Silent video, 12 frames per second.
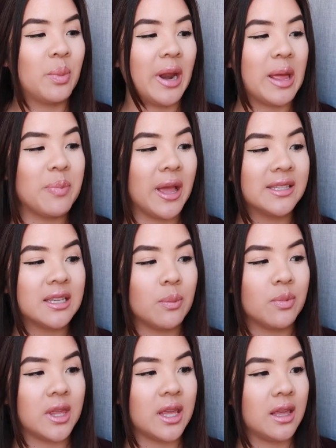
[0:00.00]
But I picked
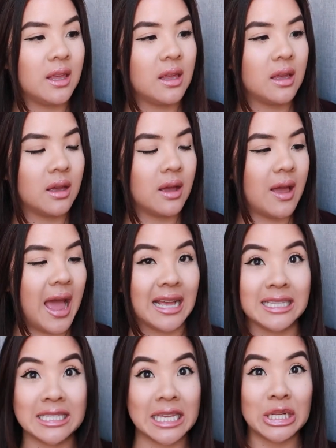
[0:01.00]
up the,
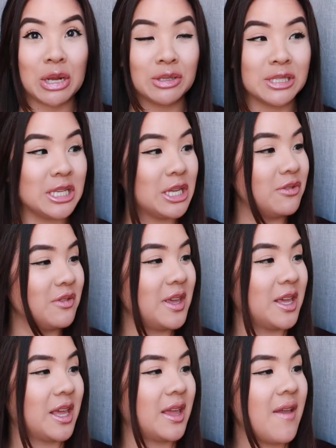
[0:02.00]
as seen on
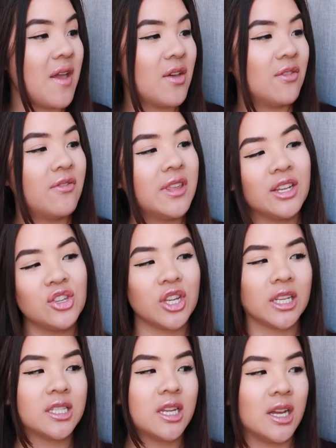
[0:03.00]
TV,
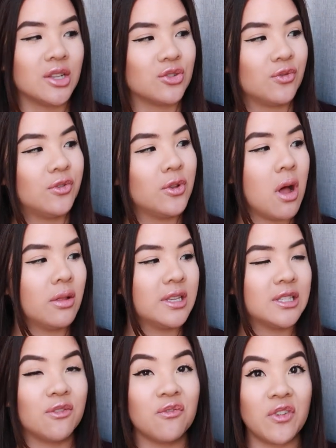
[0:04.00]
Finishing Touch
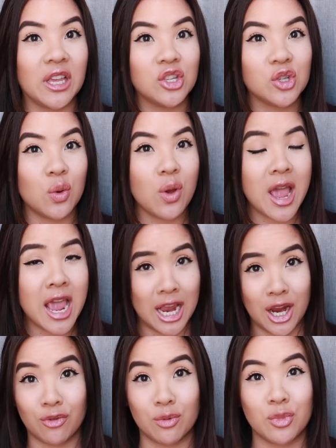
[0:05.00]
Flawless Facial
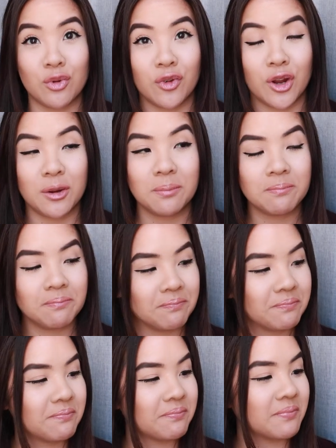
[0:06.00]
Hair Remover.
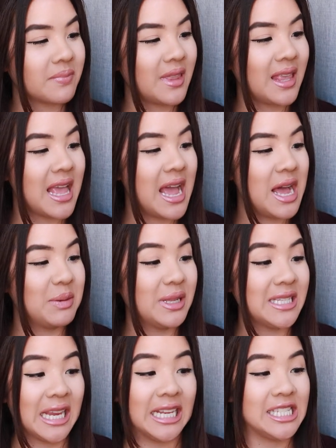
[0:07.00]

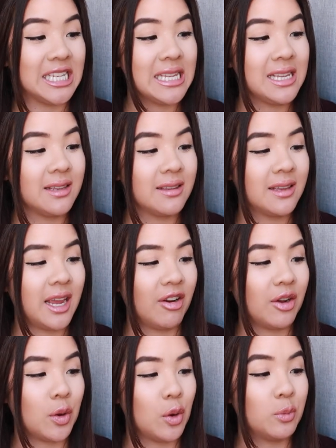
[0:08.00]
It's 18
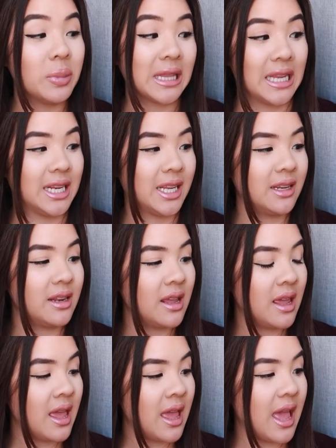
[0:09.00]
karat gold plated,
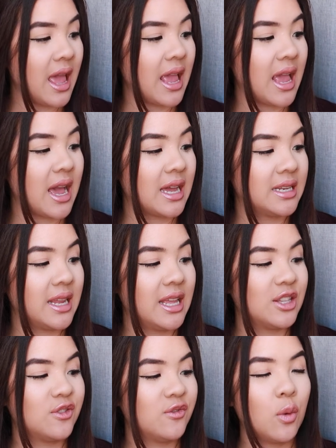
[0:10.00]
and
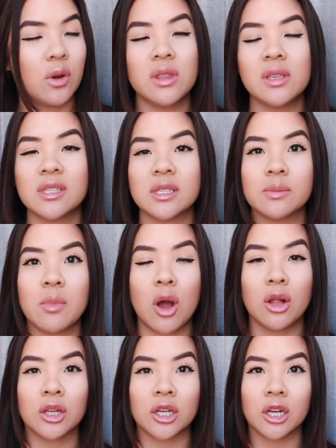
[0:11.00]
it's for the
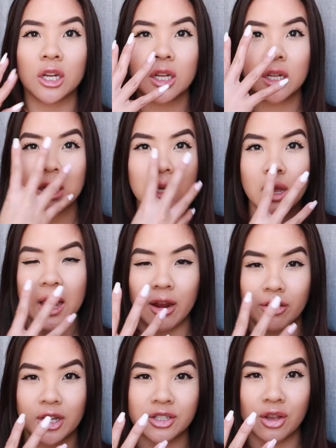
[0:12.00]
smaller
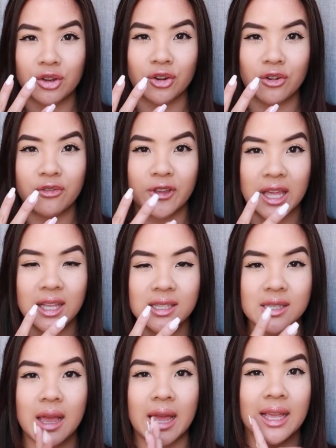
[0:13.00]
areas on your
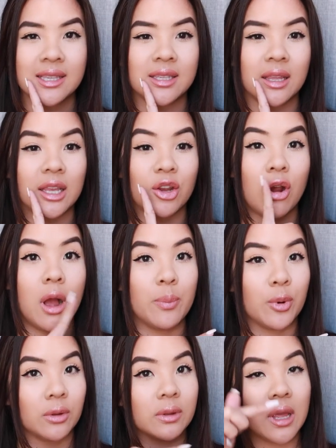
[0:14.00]
face, I guess like your
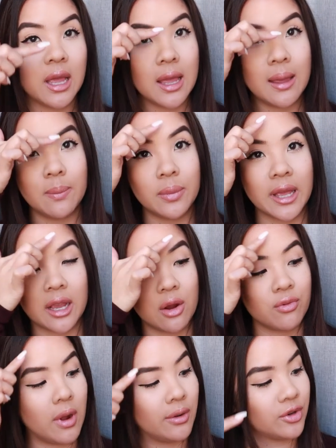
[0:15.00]
upper lip, like
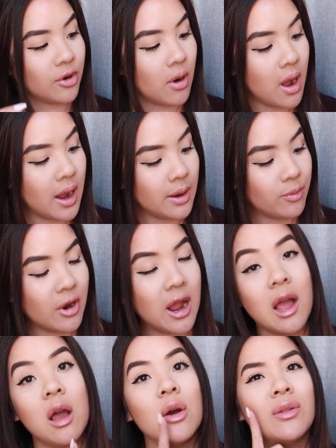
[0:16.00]
around your
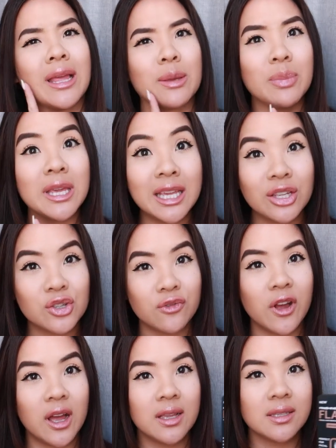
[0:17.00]
eyebrow, like peach
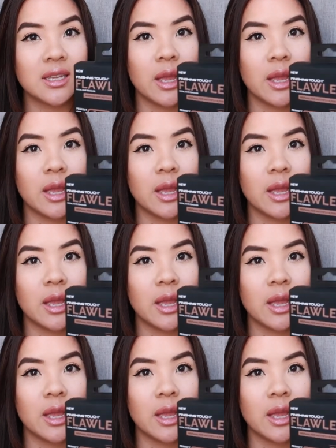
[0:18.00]
fuzz